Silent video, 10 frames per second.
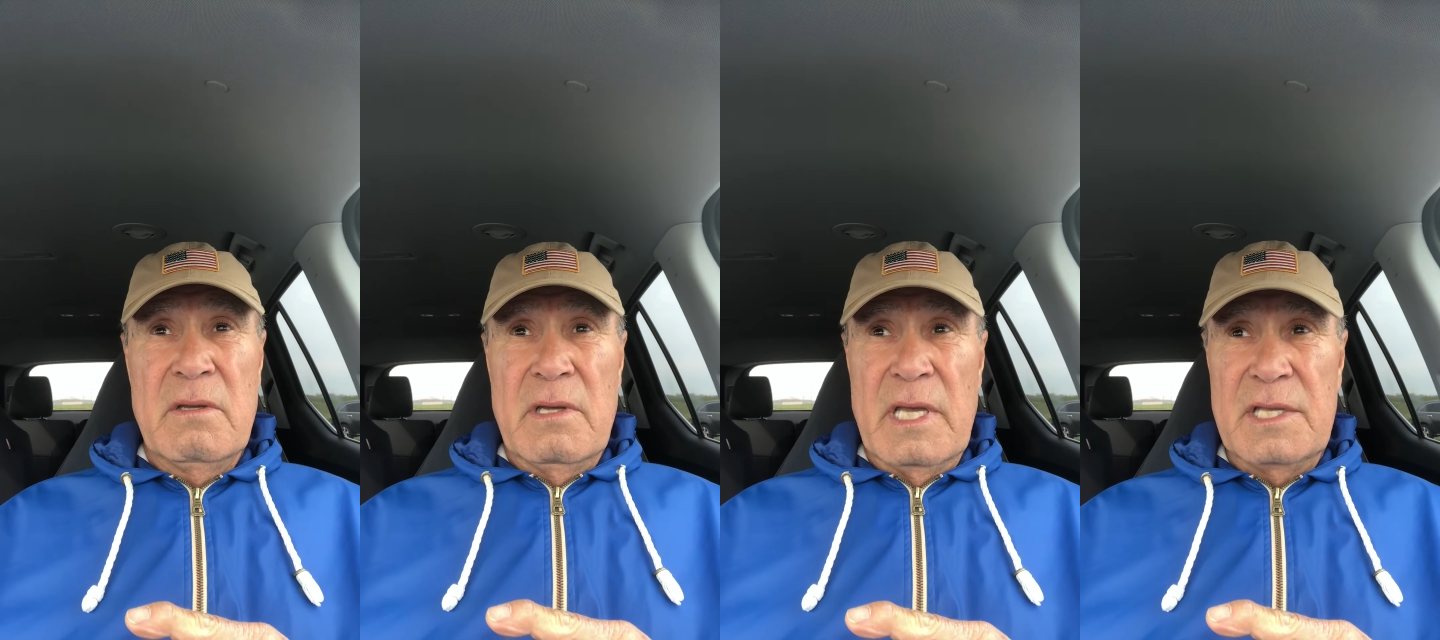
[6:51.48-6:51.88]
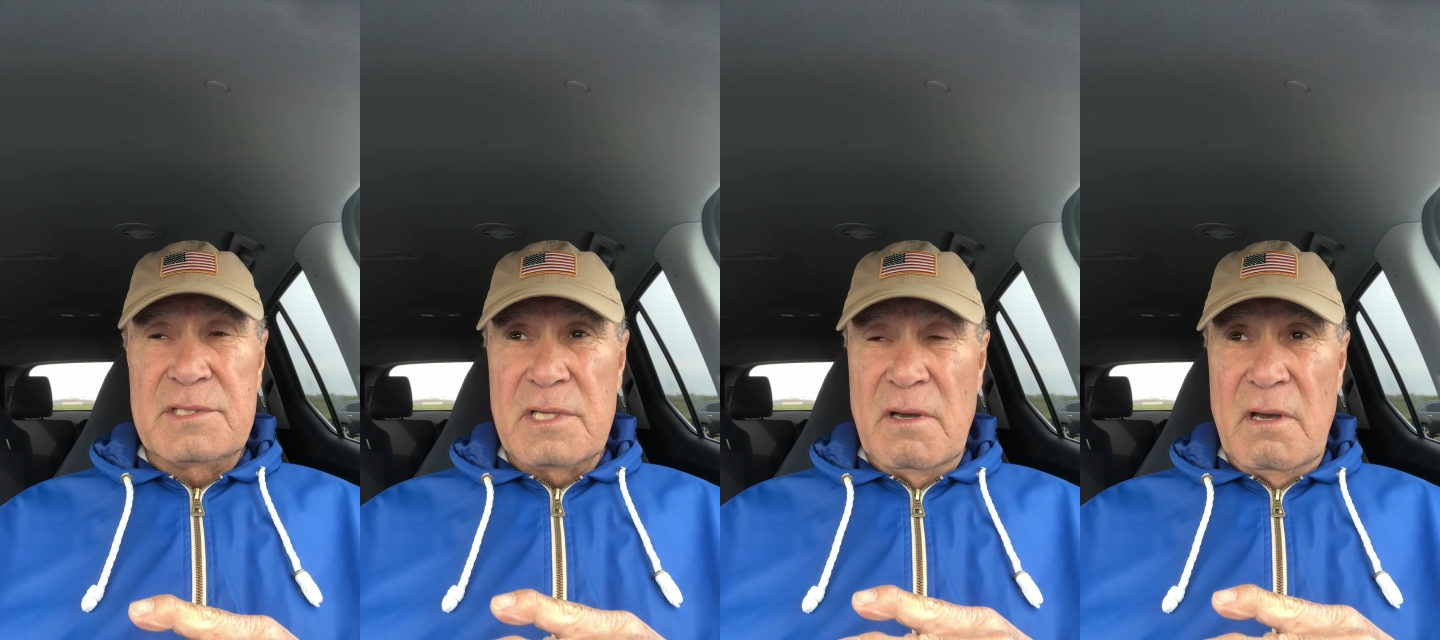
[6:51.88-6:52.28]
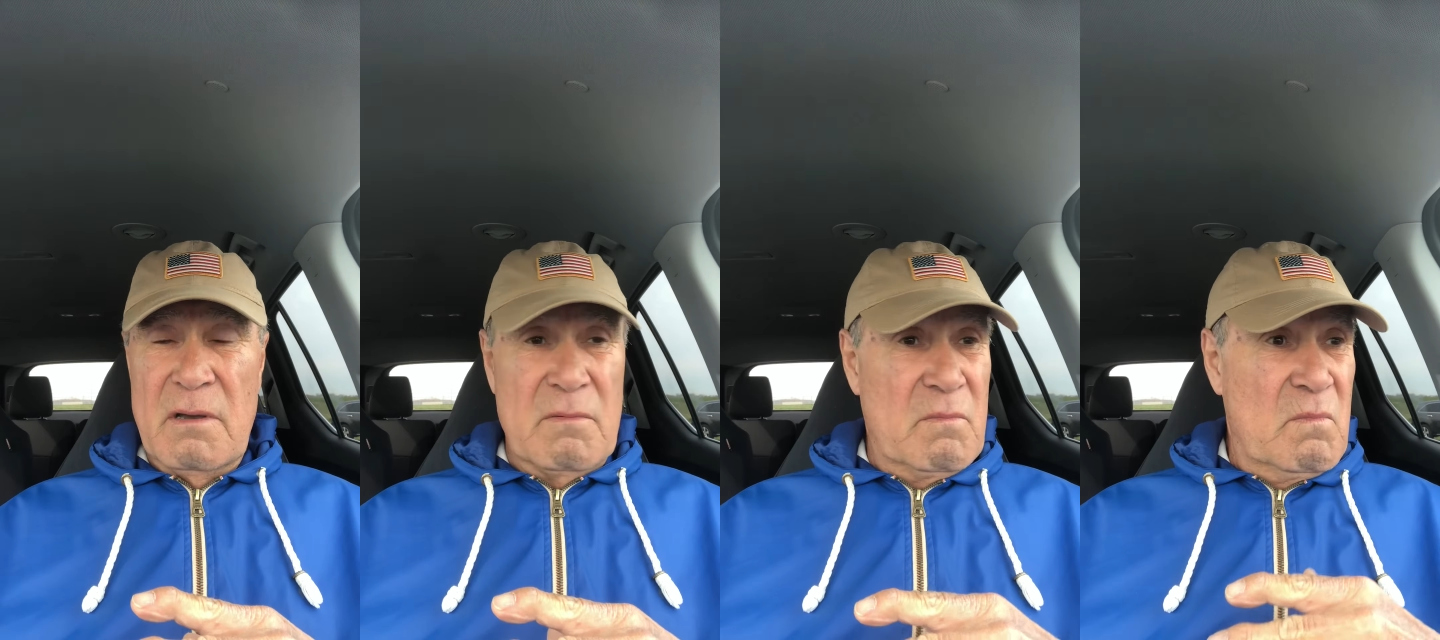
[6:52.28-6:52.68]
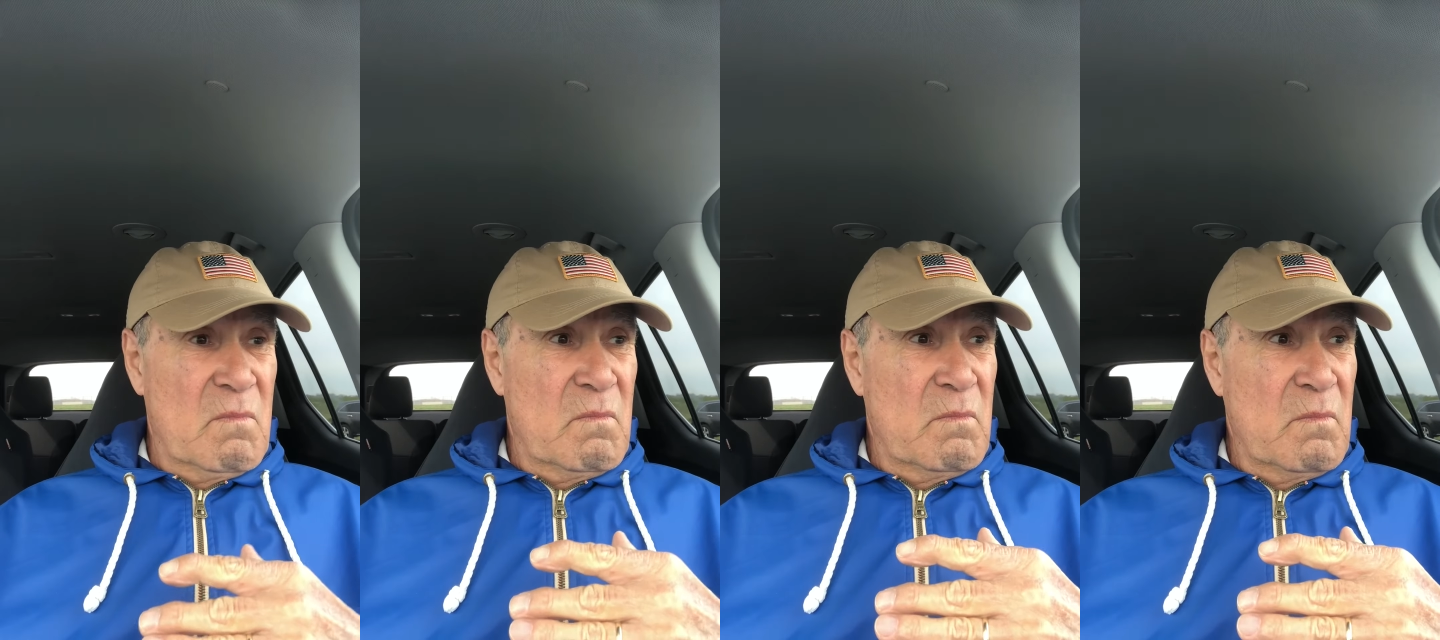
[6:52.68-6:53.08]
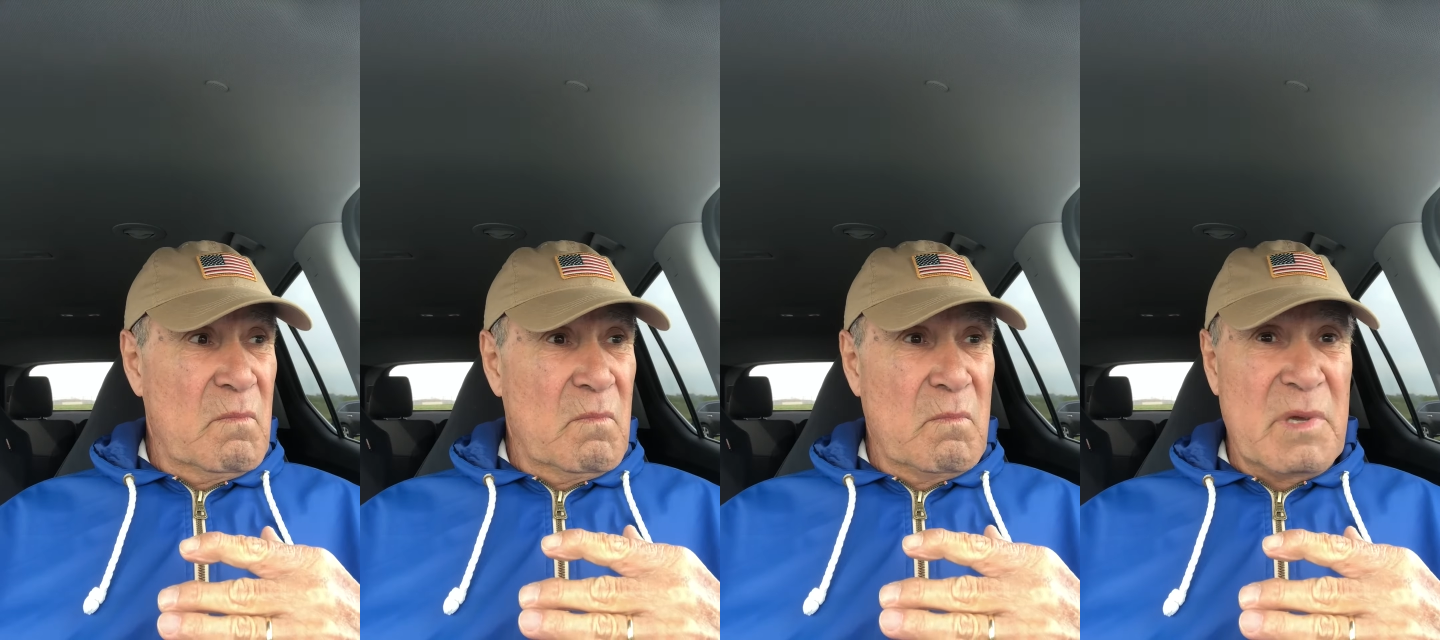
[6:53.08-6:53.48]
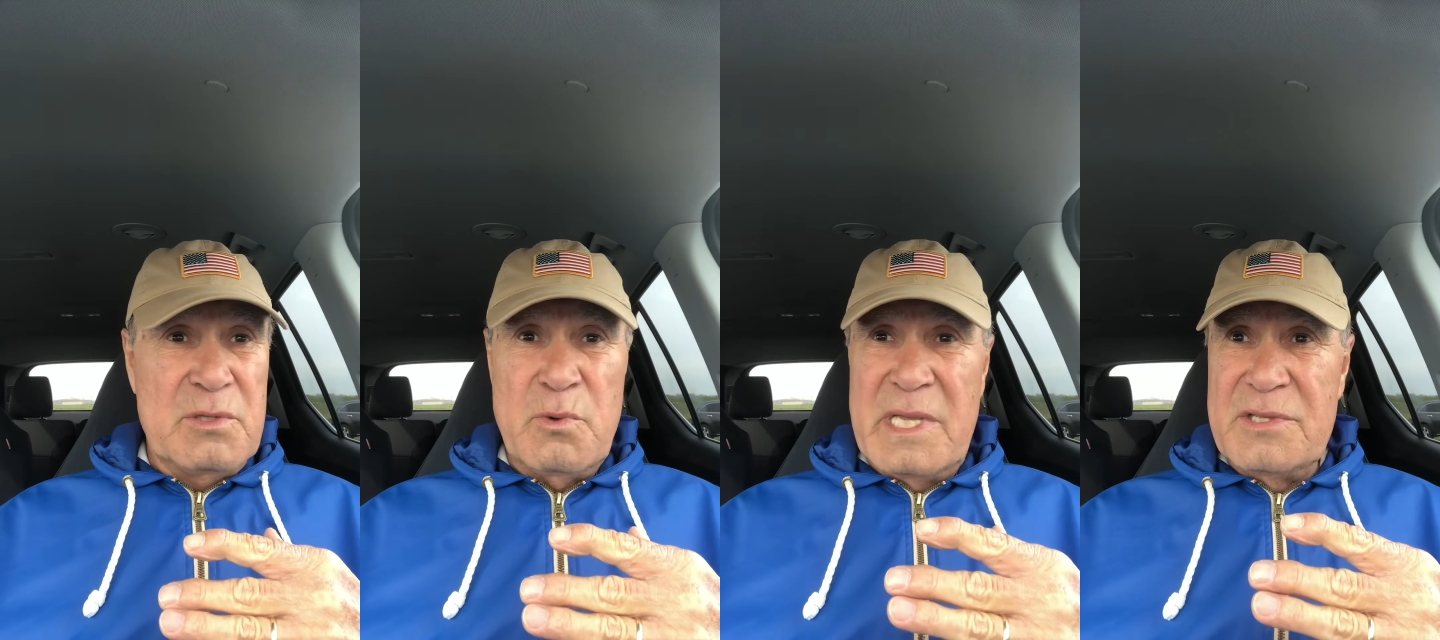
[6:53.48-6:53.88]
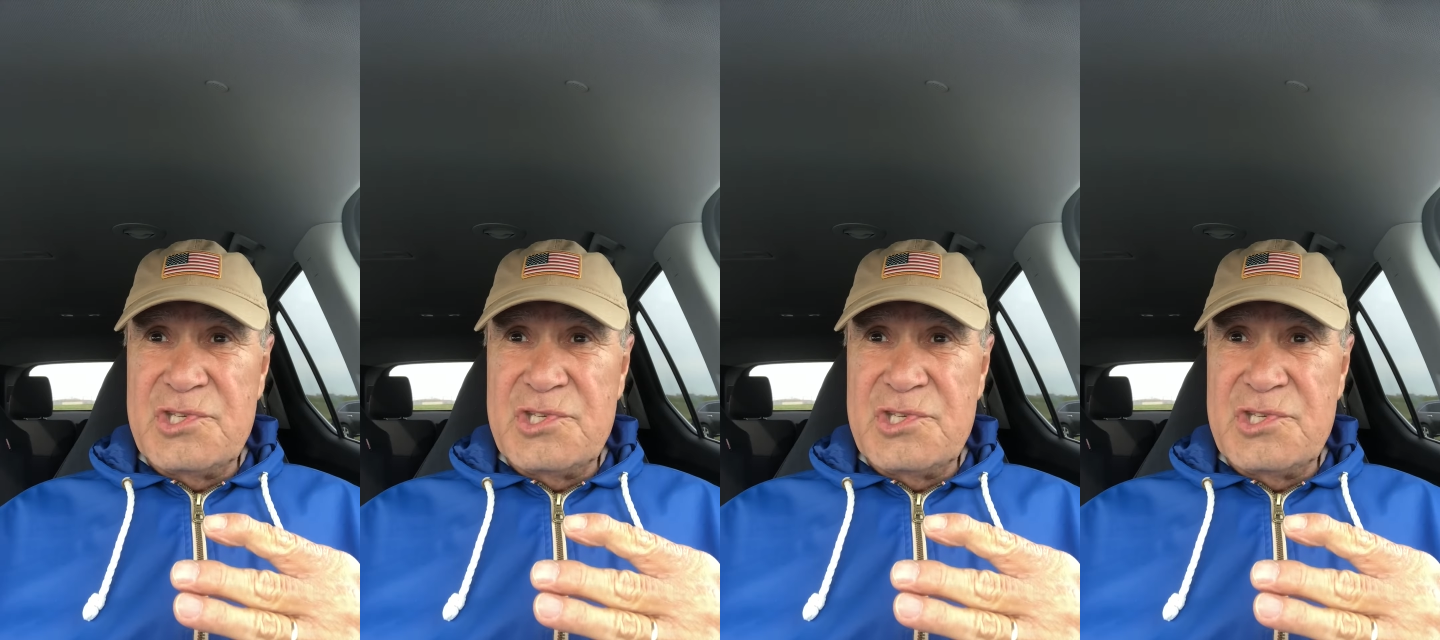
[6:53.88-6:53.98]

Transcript: is between